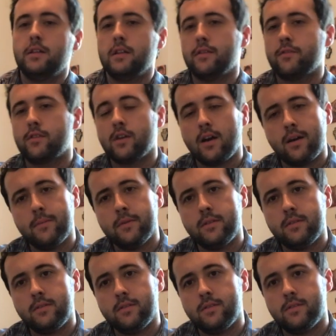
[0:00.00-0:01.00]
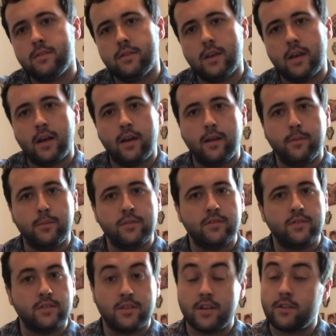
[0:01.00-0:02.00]
leave comments
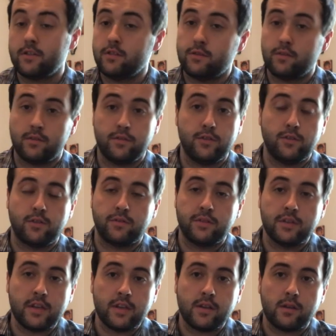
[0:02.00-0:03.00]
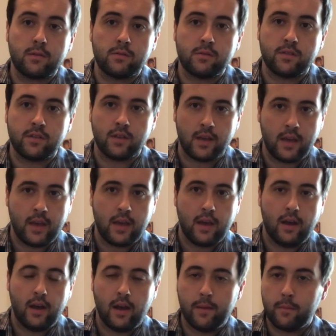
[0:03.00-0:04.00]
and suggestions for future videos.
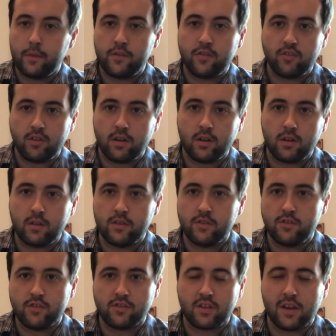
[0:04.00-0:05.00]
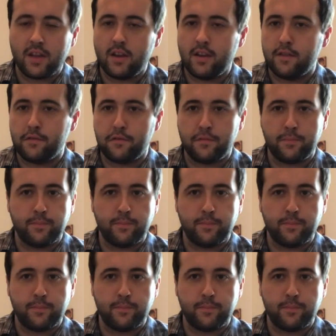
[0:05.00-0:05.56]
This channel is just kind of